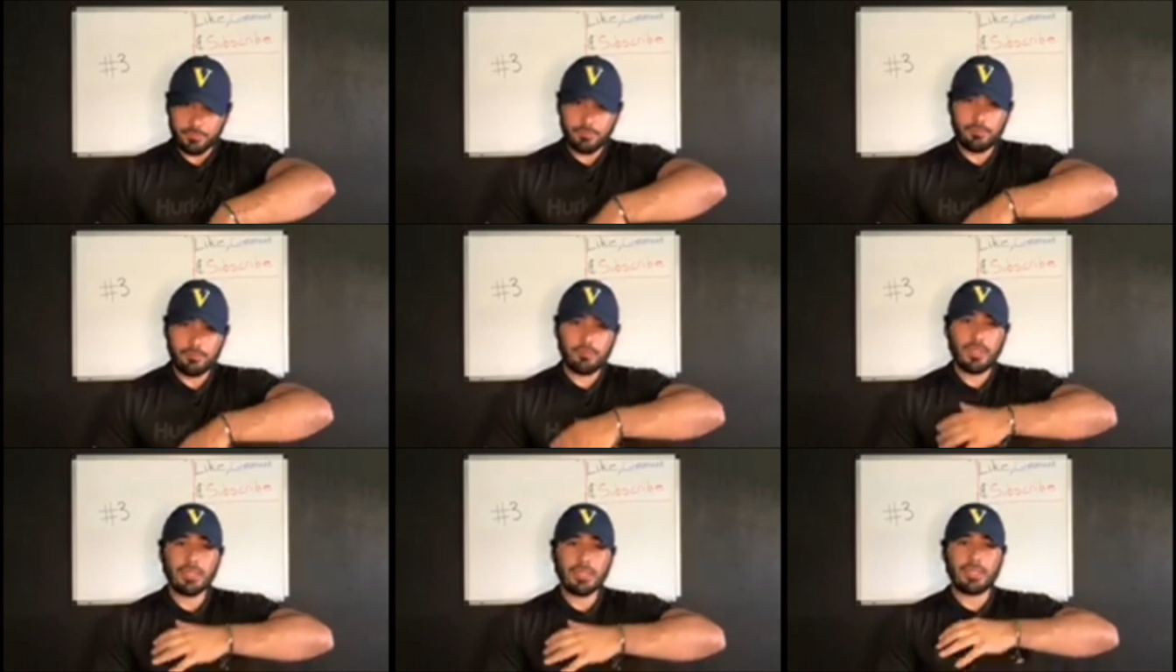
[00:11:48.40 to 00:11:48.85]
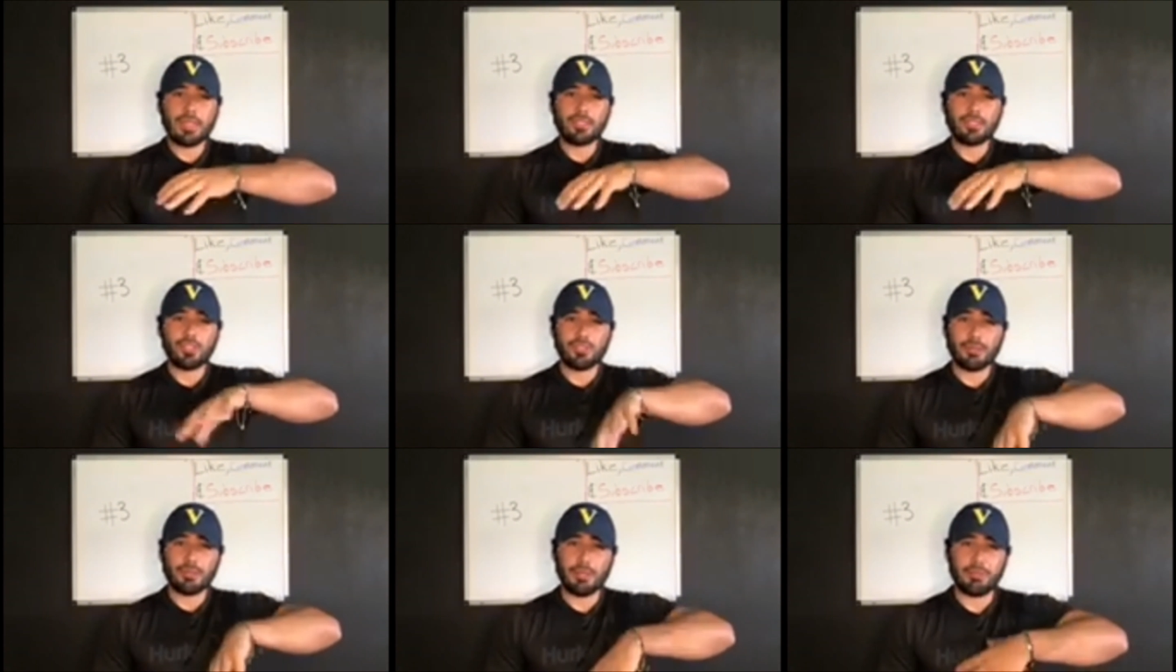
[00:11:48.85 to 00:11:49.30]
not
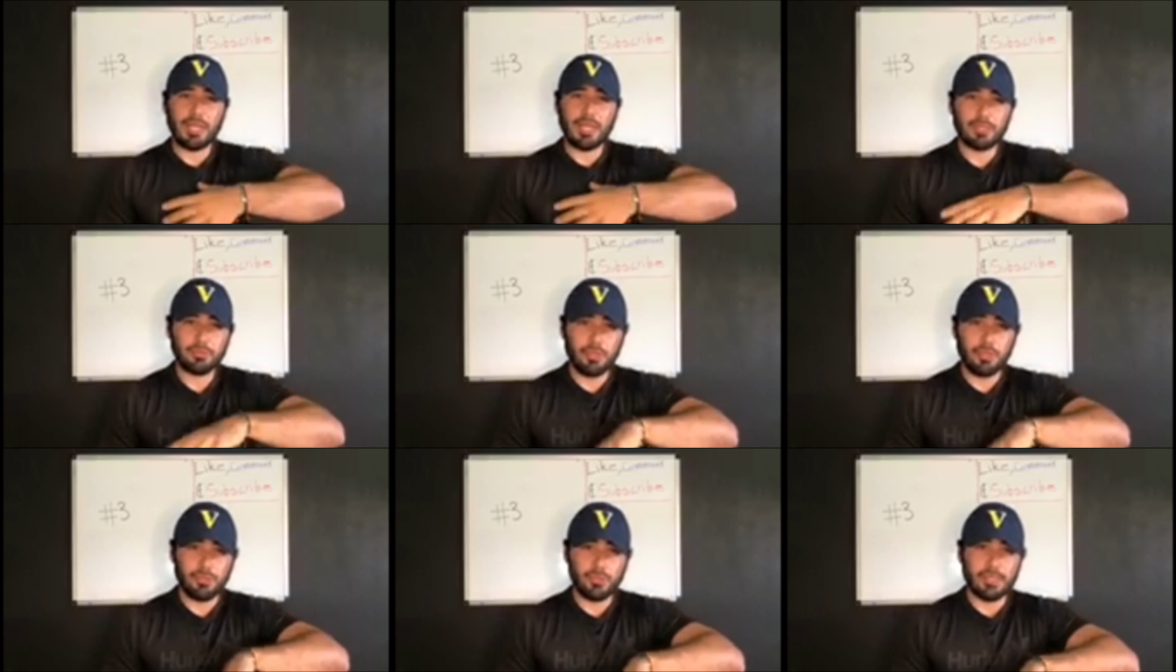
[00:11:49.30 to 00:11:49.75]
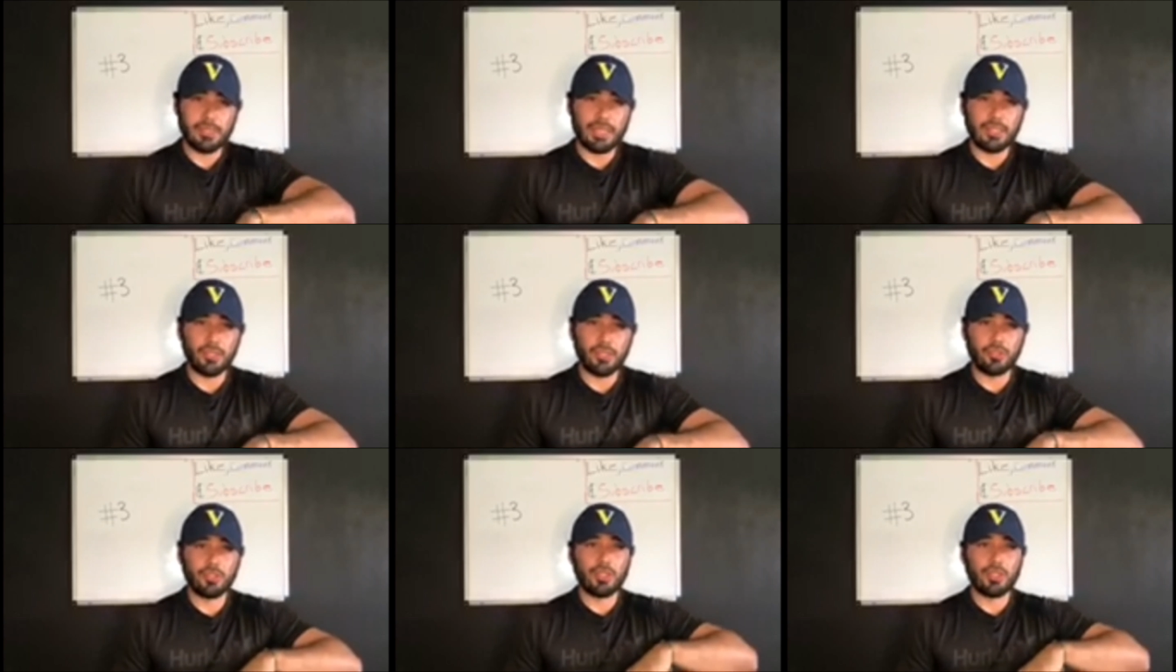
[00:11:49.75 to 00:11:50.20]
just my basketball girls that I
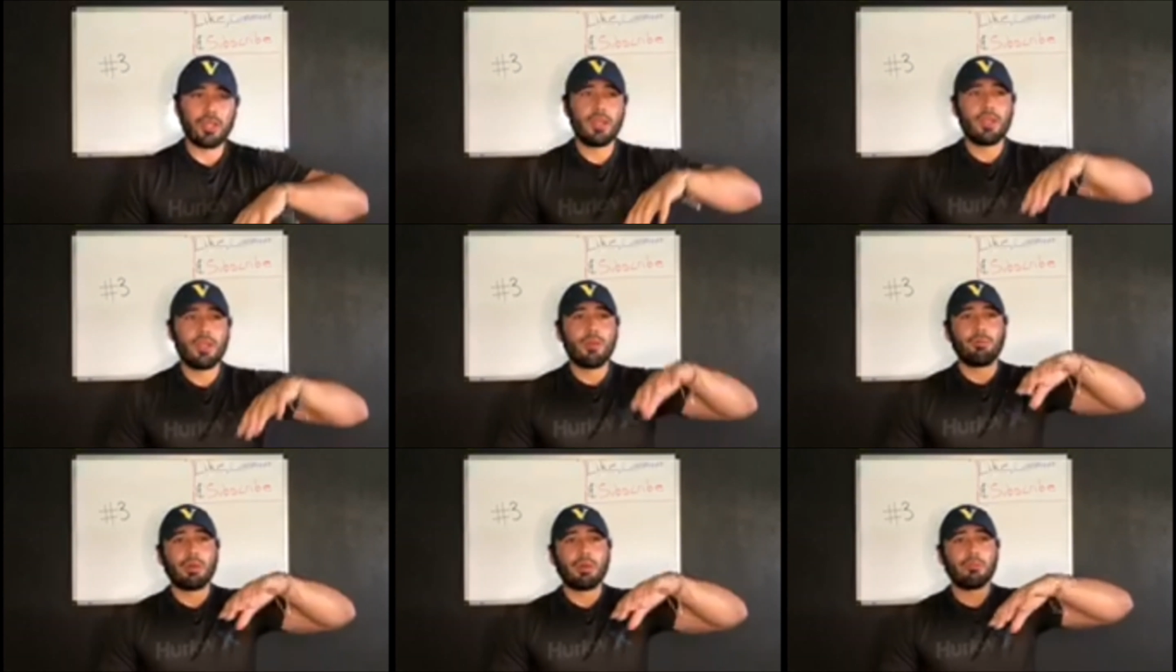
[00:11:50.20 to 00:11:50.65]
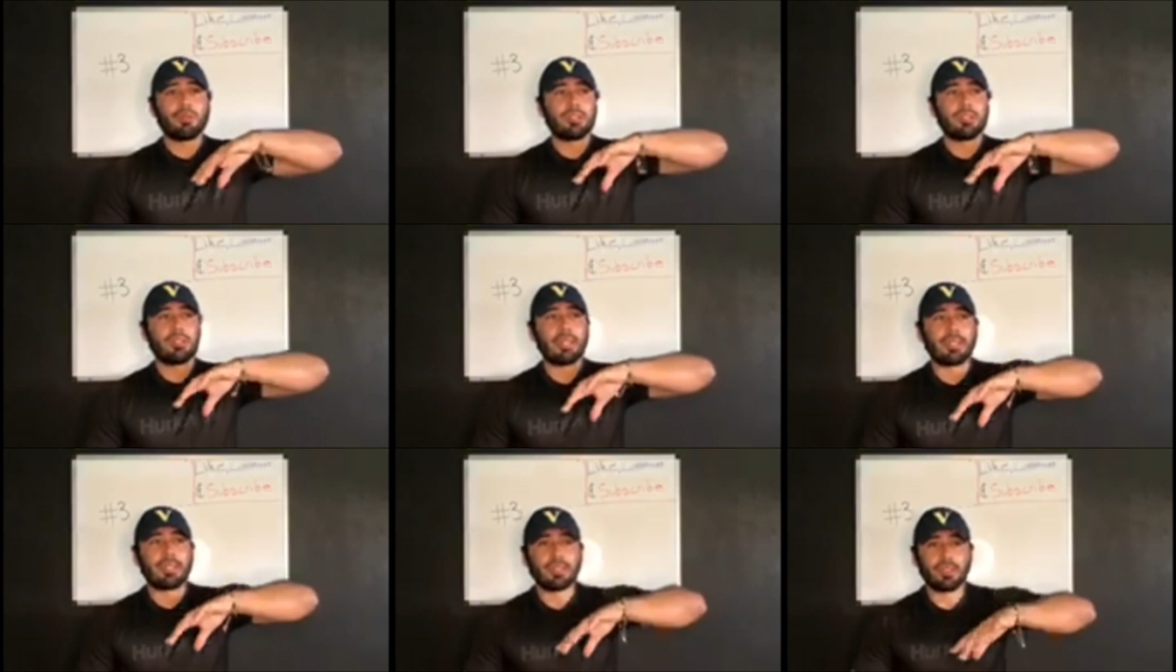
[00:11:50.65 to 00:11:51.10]
coach, but I want to,
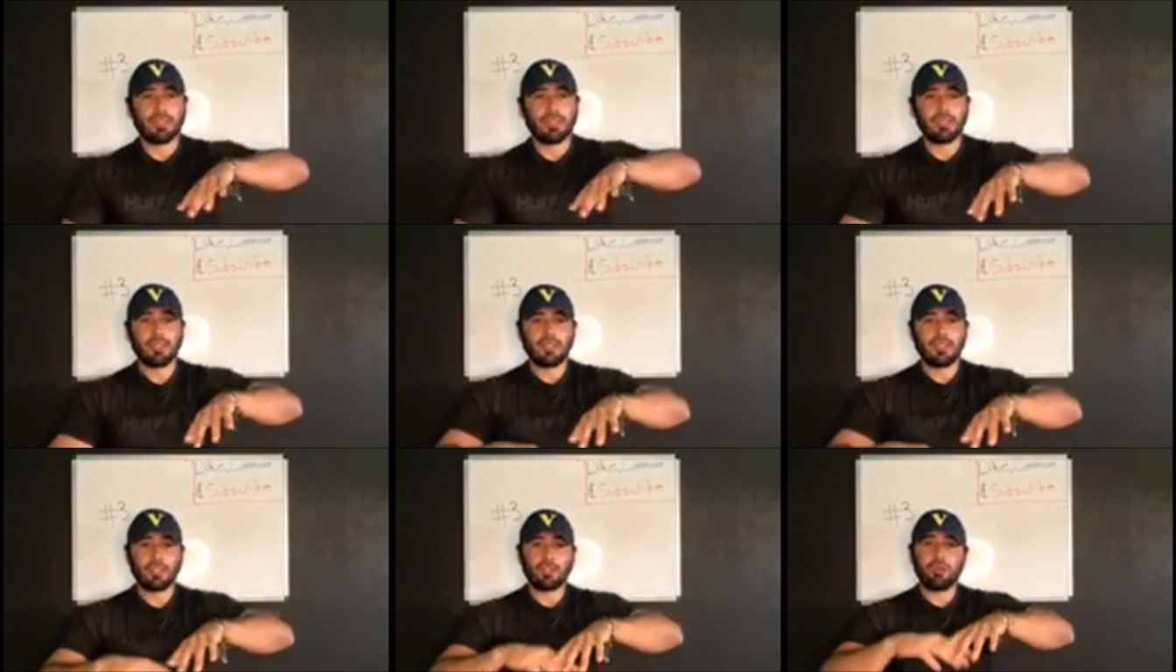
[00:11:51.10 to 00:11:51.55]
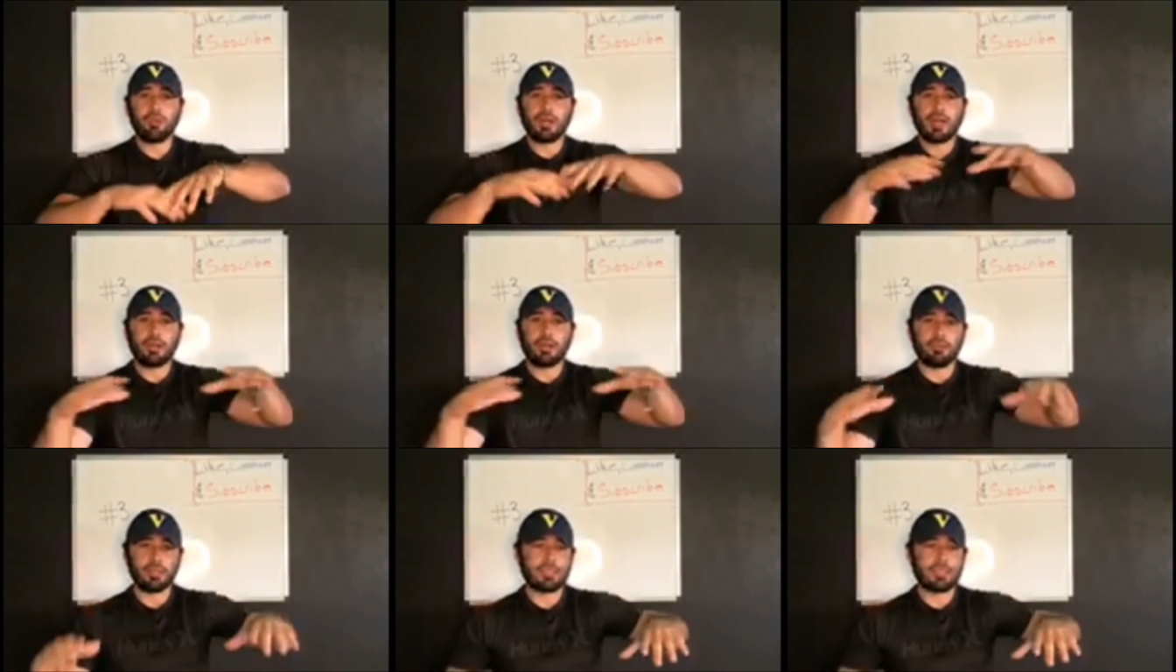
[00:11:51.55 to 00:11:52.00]
like, go
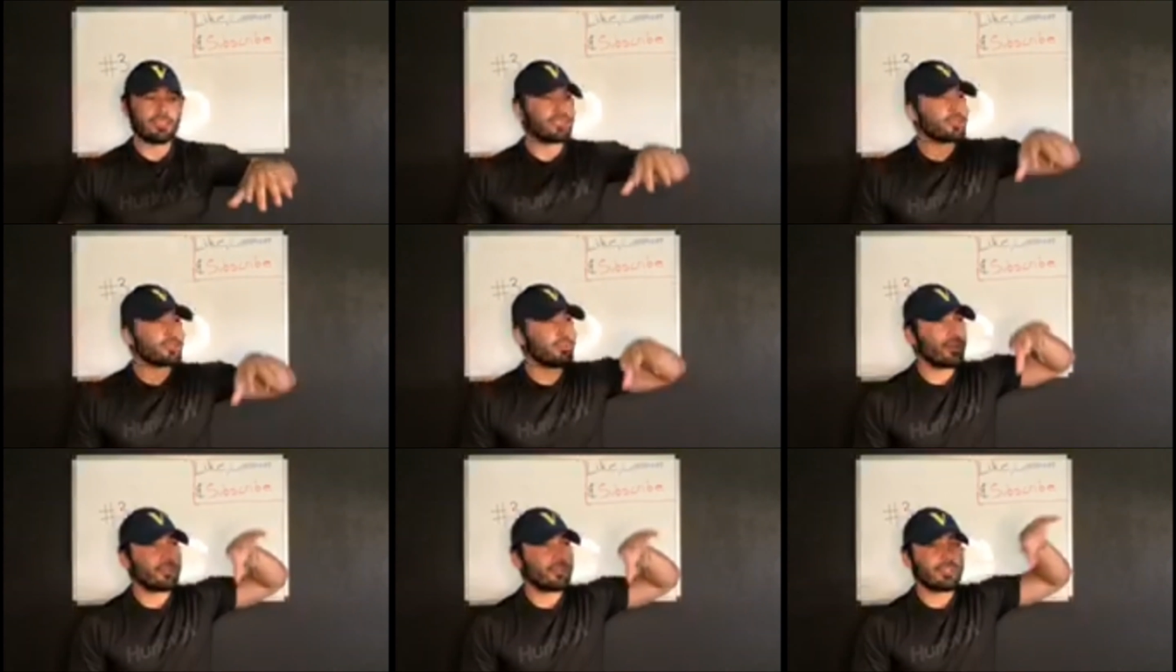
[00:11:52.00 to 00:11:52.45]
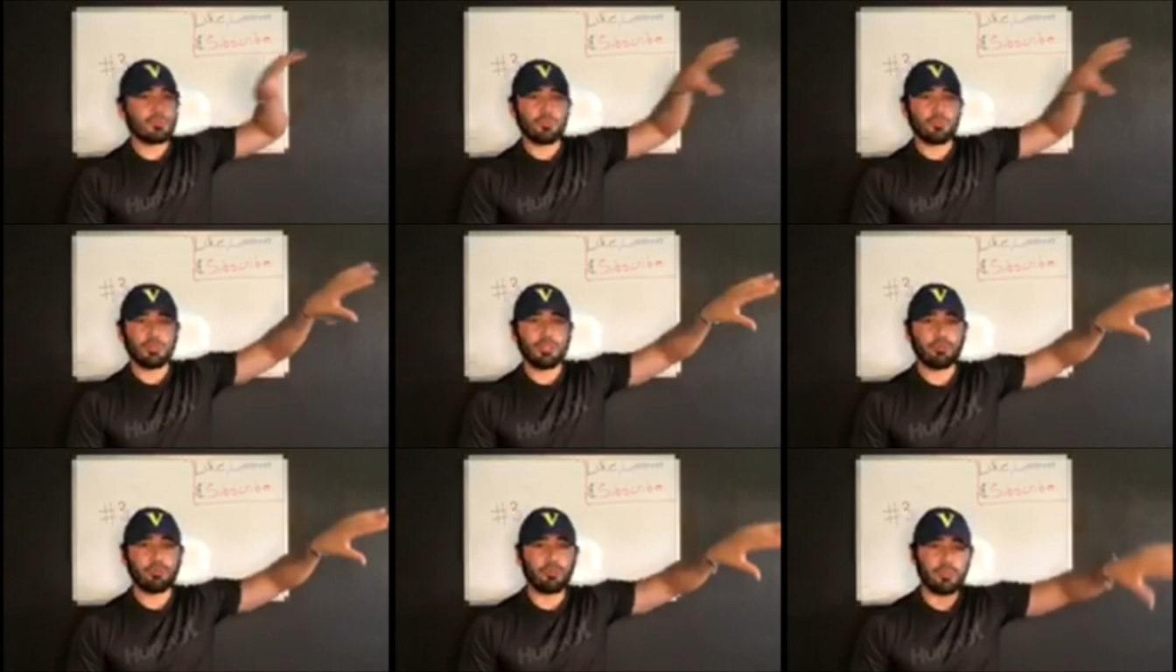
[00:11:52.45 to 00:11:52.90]
out and inspire different people.